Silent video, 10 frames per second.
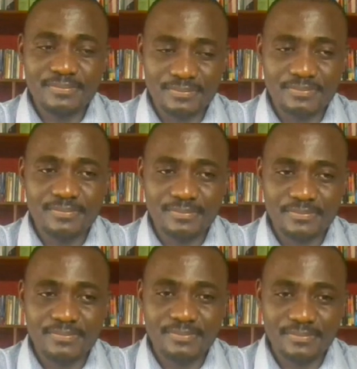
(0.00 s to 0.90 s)
center of
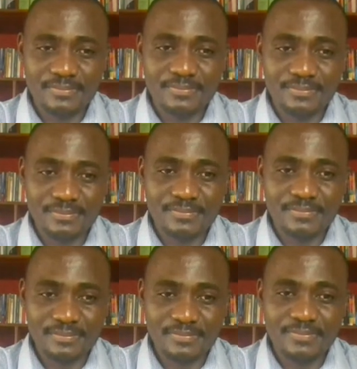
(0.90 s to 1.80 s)
Durban for a
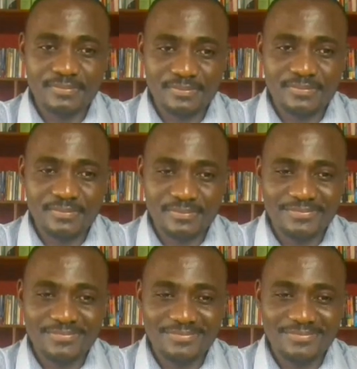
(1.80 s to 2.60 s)
while, but you